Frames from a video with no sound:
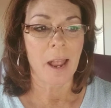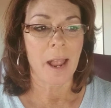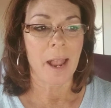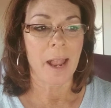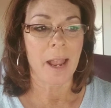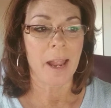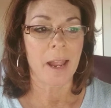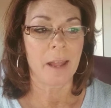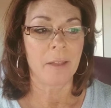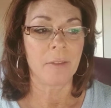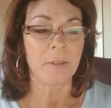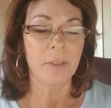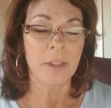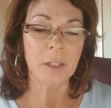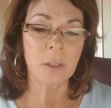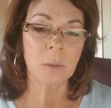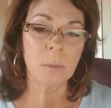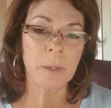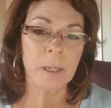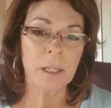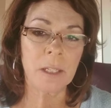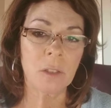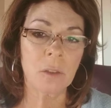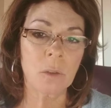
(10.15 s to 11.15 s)
and this
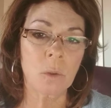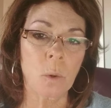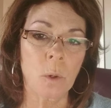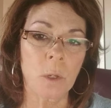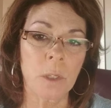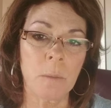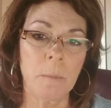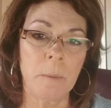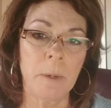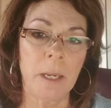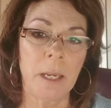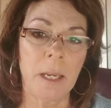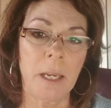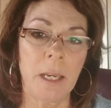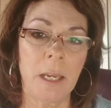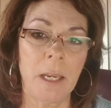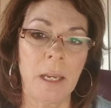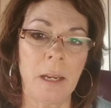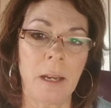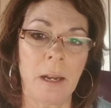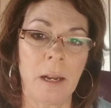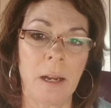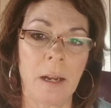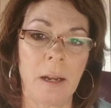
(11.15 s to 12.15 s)
week is going to
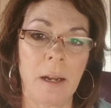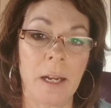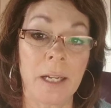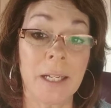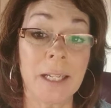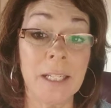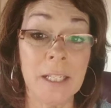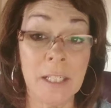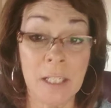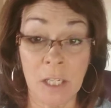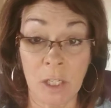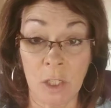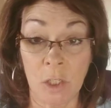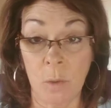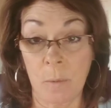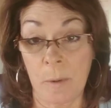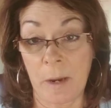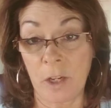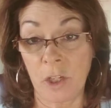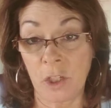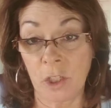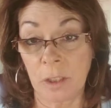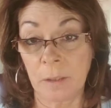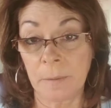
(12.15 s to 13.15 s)
be a
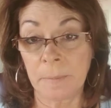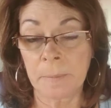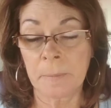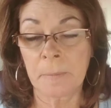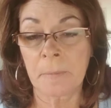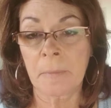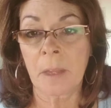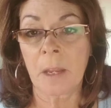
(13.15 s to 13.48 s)
continuation